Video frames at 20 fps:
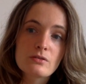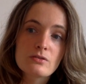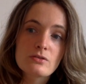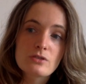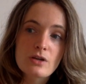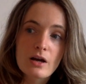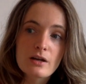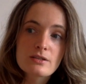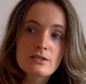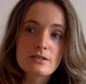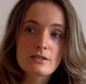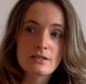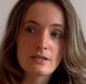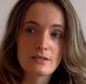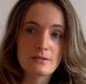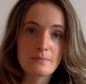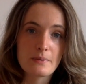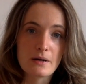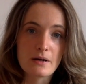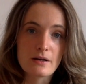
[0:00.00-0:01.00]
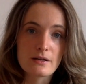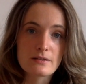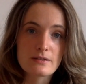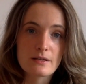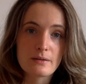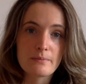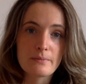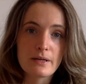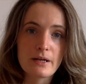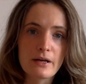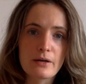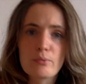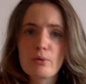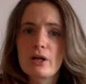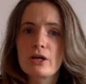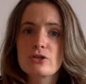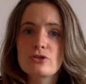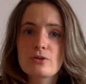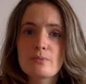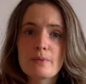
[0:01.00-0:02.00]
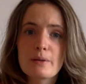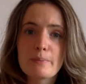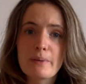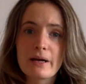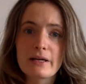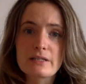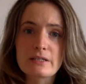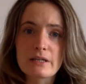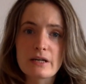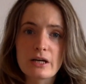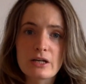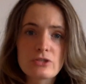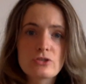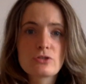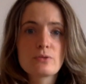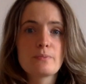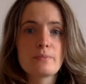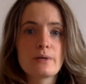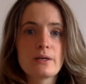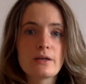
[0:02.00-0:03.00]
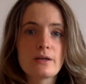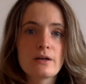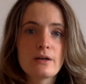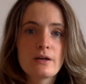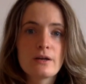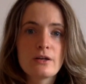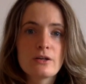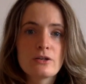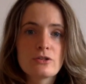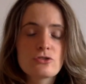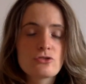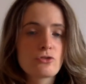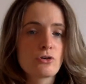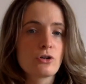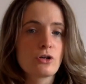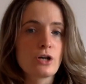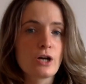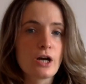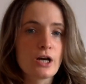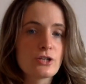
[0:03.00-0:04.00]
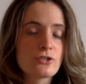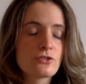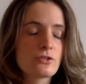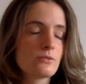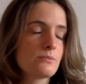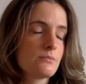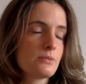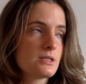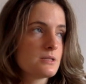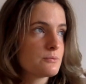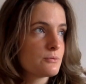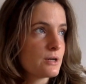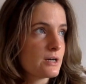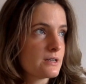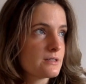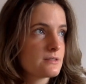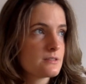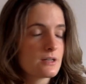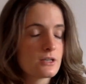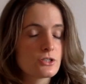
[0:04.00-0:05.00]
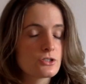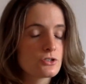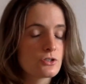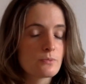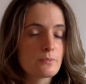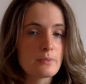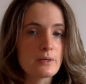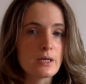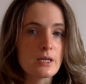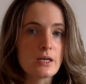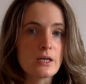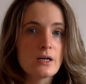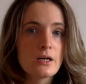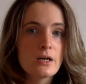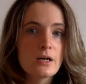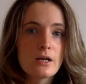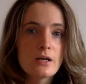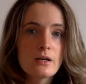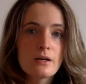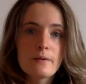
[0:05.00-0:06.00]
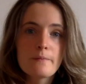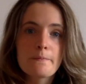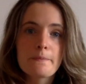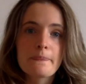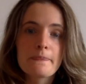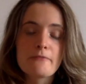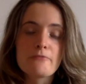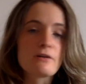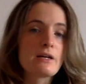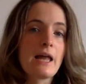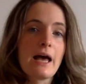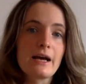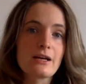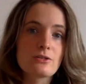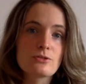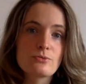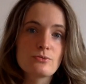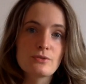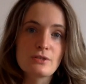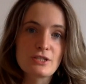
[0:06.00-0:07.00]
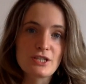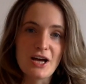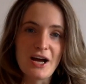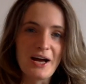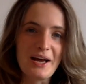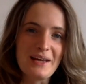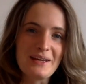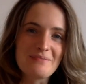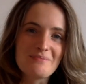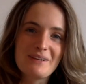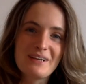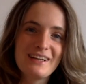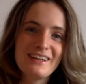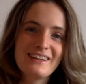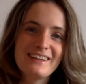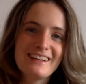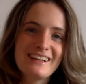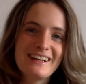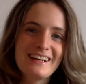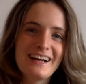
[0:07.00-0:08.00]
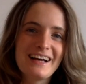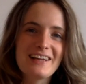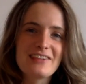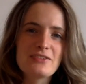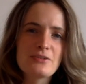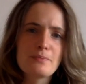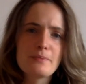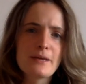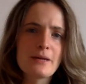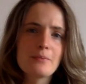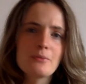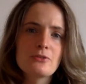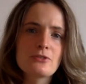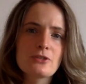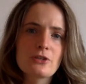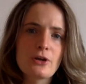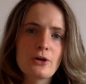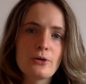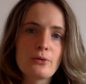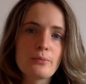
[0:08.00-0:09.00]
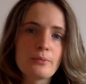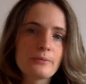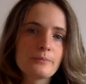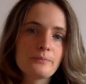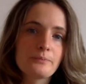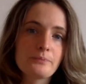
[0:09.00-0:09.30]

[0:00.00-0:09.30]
judge these parts and be like, well, I should be better, I should be stronger, I shouldn't be depressed, I should be relaxed all the time, I should be able to cope.